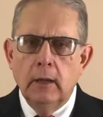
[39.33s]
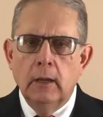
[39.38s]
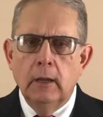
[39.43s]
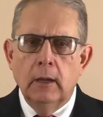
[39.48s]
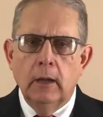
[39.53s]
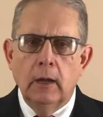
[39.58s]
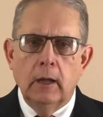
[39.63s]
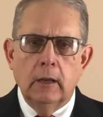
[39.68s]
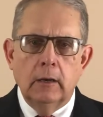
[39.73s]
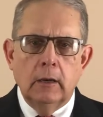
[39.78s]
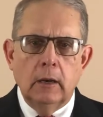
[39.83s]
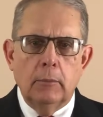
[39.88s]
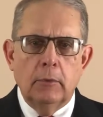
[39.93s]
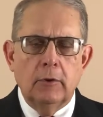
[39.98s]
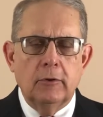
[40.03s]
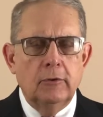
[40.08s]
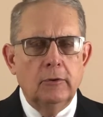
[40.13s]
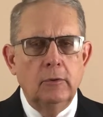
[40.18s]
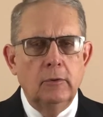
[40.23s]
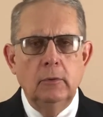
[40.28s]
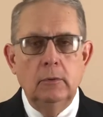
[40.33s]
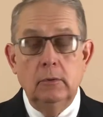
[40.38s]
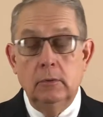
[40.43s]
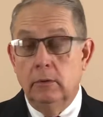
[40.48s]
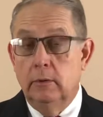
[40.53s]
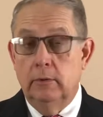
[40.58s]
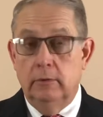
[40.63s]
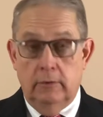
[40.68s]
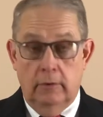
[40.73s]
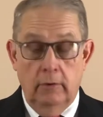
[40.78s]
Number two,
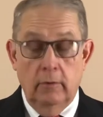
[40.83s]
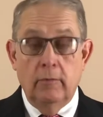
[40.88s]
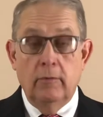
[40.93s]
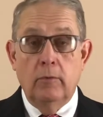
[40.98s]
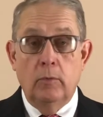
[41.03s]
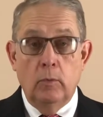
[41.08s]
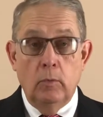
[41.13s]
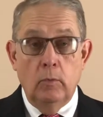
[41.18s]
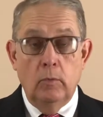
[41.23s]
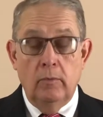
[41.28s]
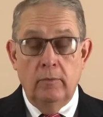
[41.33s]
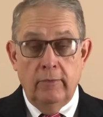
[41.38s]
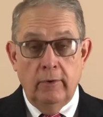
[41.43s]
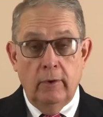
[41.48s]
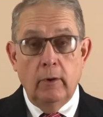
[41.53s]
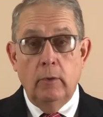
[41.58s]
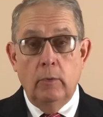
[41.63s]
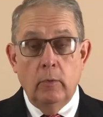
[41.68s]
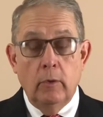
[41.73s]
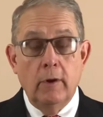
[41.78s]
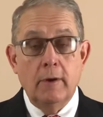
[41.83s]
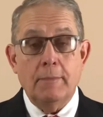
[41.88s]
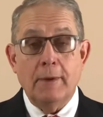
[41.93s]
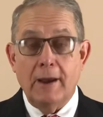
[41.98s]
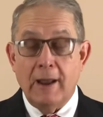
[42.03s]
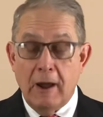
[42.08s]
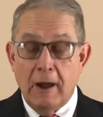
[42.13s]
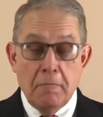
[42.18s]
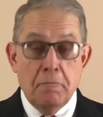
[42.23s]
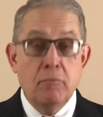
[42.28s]
they're very worried about
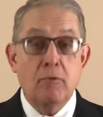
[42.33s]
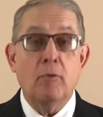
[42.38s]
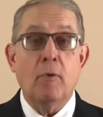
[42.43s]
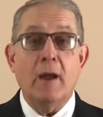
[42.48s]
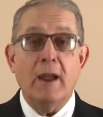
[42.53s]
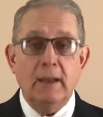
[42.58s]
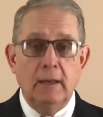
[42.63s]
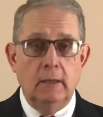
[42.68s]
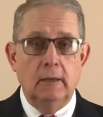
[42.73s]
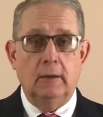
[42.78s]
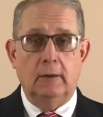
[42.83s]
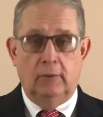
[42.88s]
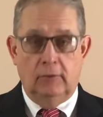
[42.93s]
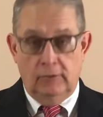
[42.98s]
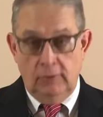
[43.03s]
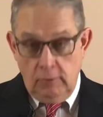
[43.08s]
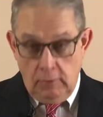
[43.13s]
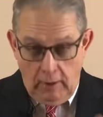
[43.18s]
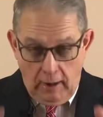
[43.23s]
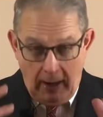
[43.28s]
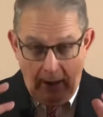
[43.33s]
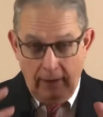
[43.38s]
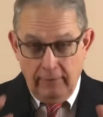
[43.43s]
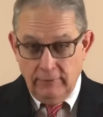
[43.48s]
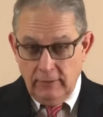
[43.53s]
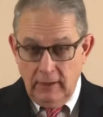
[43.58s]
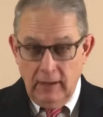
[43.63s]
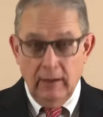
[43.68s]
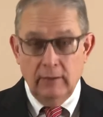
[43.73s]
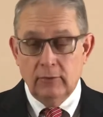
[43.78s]
how bright it is. You have
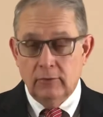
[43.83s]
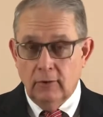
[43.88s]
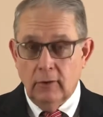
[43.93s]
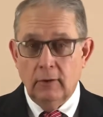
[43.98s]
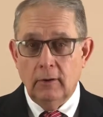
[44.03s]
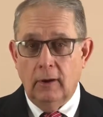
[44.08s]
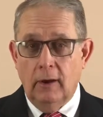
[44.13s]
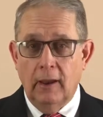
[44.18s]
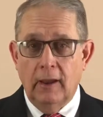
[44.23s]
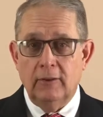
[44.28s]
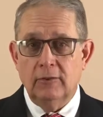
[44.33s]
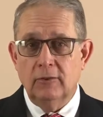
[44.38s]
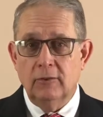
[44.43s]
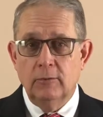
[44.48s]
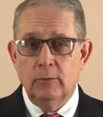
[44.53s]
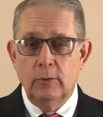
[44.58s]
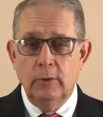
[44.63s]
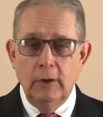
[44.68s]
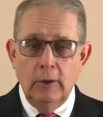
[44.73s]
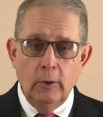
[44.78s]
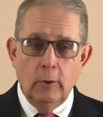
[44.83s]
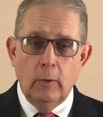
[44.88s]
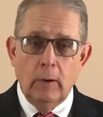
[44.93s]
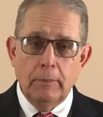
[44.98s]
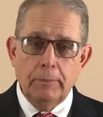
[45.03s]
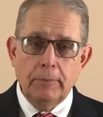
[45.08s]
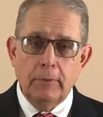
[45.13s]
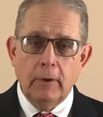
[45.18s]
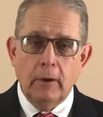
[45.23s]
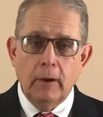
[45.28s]
to have sunglasses when you go
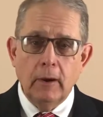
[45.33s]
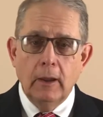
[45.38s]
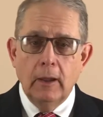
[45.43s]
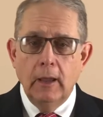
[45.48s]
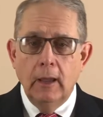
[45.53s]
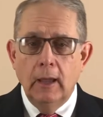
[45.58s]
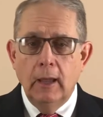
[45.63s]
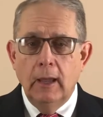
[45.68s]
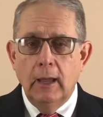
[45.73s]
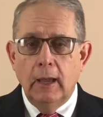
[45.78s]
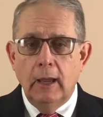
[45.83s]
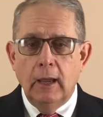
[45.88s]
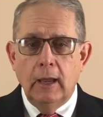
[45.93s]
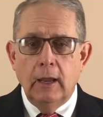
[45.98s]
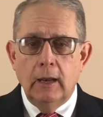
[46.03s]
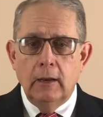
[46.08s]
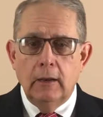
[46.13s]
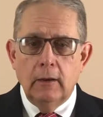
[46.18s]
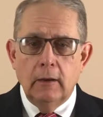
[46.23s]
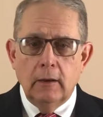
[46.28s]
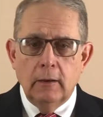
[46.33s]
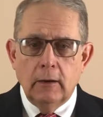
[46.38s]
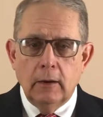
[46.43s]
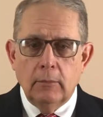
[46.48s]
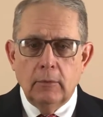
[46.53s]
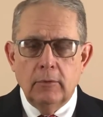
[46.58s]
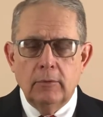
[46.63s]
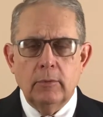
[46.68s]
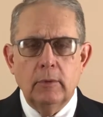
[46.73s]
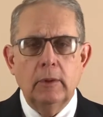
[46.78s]
up there. And
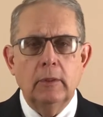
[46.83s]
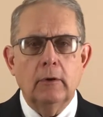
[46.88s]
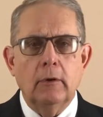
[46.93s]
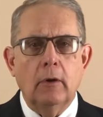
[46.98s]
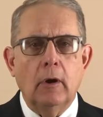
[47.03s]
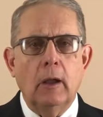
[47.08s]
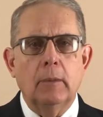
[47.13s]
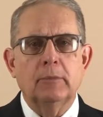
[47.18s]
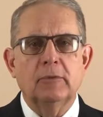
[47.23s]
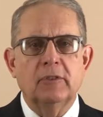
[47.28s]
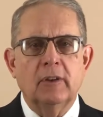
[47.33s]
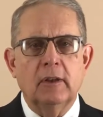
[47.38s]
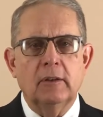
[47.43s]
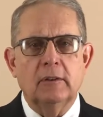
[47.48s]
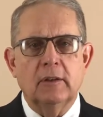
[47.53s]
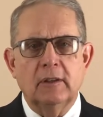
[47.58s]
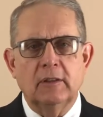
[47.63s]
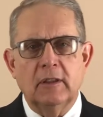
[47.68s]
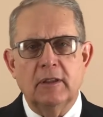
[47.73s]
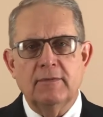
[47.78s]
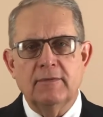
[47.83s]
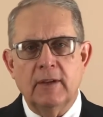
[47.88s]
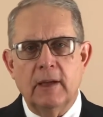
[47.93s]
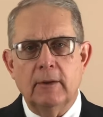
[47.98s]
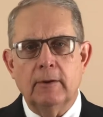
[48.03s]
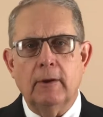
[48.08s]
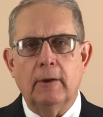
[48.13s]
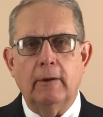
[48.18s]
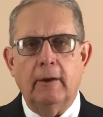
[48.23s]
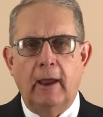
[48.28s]
number three, they're upset that they found
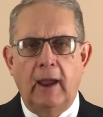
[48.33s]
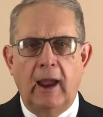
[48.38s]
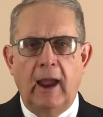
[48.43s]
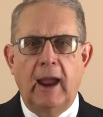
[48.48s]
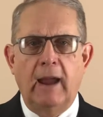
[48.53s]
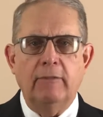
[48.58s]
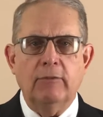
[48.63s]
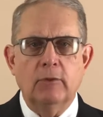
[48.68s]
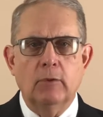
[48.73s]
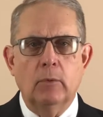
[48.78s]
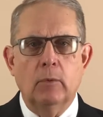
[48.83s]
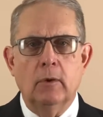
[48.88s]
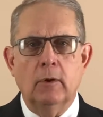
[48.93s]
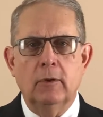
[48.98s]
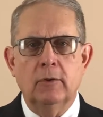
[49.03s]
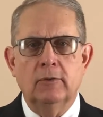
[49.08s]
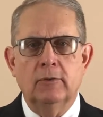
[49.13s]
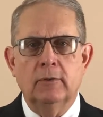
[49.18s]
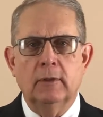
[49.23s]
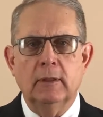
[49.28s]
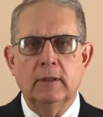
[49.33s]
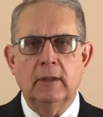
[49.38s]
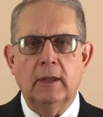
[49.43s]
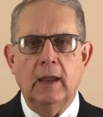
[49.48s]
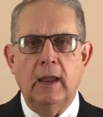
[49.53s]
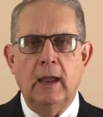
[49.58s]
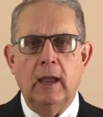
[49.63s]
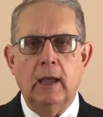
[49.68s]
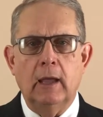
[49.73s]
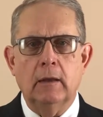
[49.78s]
out afterwards that they
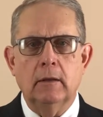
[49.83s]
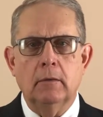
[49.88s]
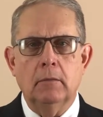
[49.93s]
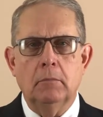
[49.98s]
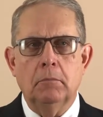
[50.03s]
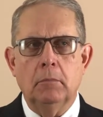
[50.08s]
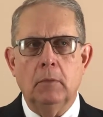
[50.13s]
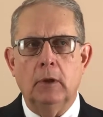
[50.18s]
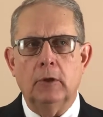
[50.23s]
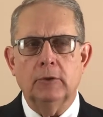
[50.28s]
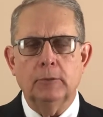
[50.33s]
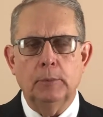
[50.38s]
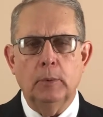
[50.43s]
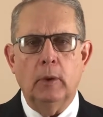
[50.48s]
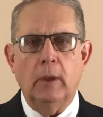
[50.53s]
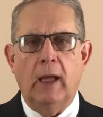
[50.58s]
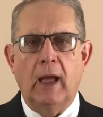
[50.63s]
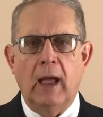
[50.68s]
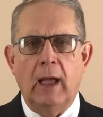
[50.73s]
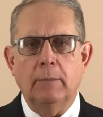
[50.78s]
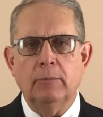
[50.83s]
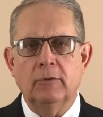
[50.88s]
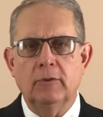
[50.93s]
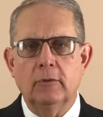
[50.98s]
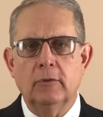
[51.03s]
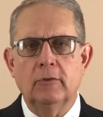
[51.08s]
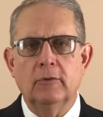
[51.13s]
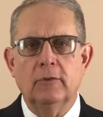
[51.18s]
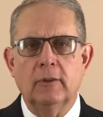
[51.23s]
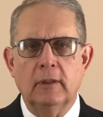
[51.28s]
had multiple
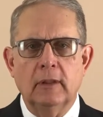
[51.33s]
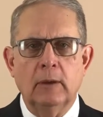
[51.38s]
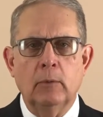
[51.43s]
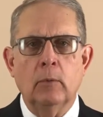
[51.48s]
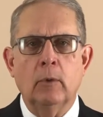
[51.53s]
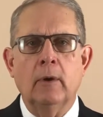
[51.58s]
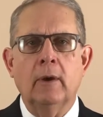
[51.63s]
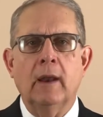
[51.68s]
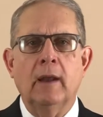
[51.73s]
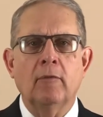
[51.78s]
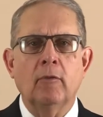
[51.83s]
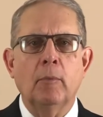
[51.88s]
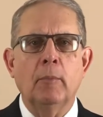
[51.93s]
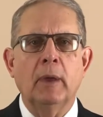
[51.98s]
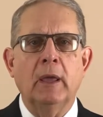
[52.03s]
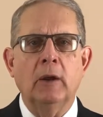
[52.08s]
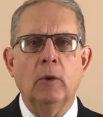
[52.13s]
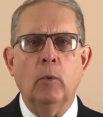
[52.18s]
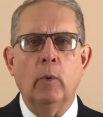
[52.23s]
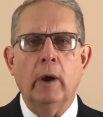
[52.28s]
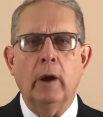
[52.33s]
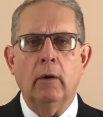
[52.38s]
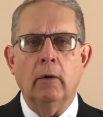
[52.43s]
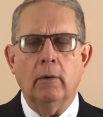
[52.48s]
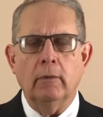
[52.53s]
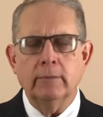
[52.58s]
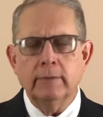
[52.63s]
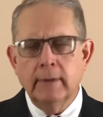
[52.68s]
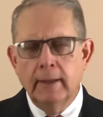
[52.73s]
options that they were never made aware of.